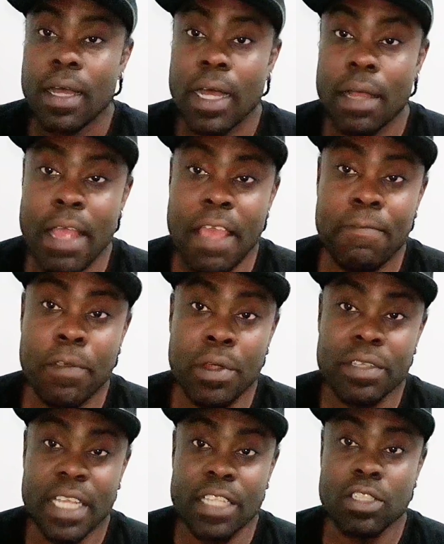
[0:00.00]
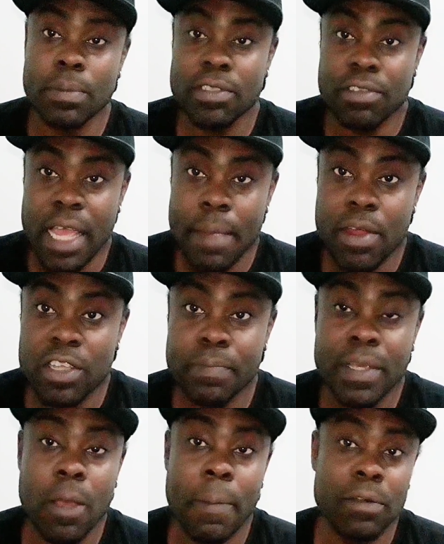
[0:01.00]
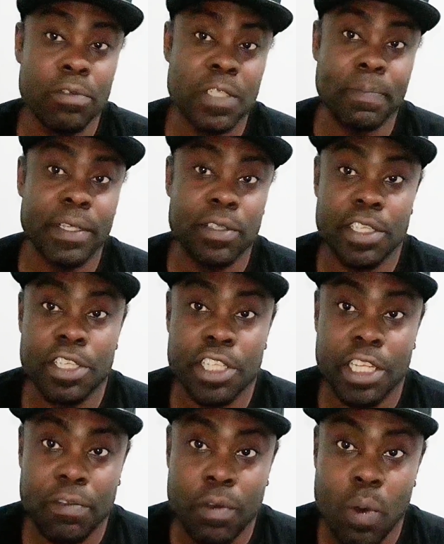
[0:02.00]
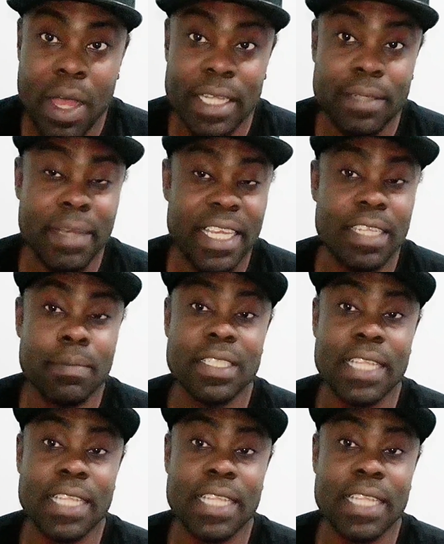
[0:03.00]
Alright, viewers and subscribers, big up and respect to each and every one. My name is